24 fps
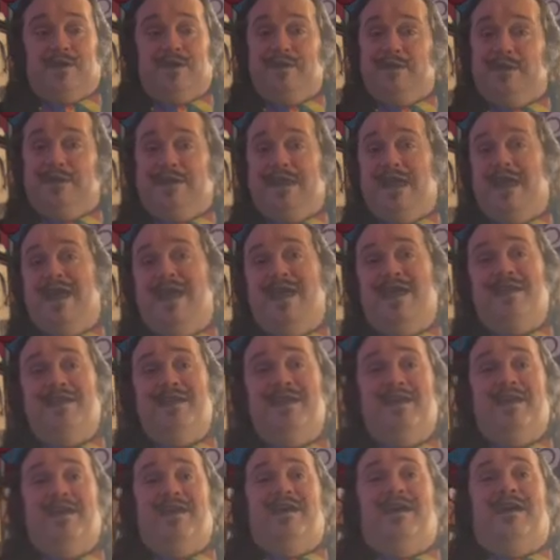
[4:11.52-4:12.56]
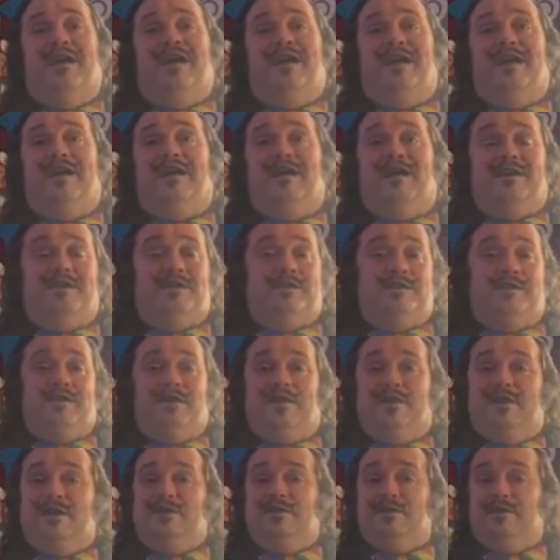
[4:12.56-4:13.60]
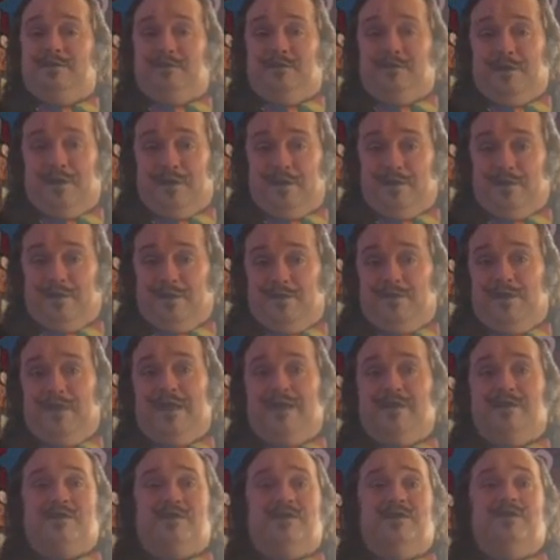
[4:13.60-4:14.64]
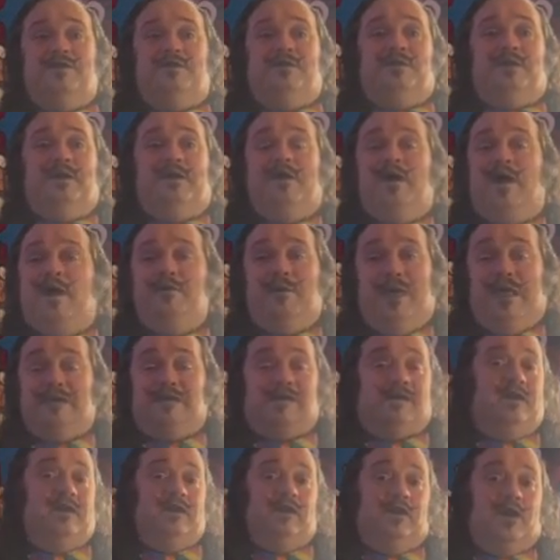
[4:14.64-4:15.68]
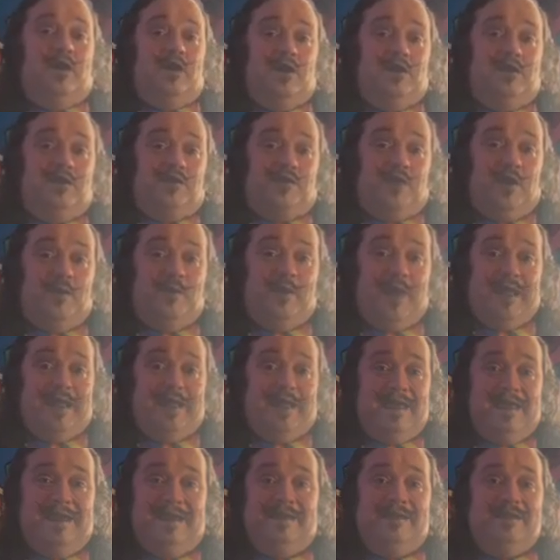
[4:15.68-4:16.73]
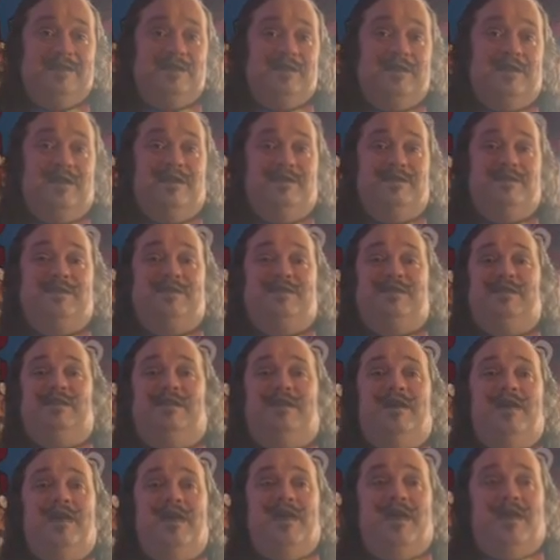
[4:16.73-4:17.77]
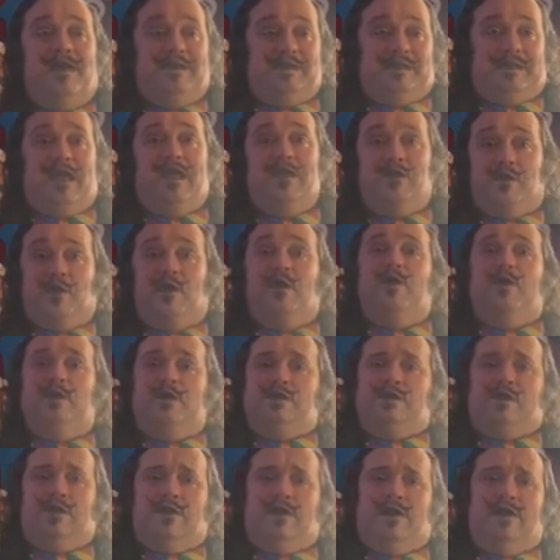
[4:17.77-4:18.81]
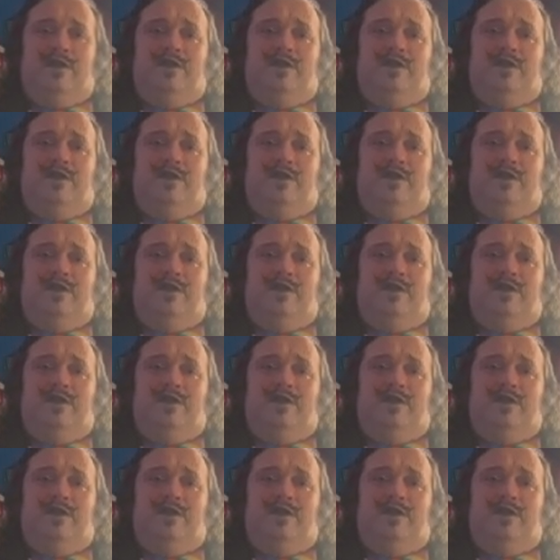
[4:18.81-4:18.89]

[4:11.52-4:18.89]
the day, I started, thanks to I basically learned from my kids as they grew and started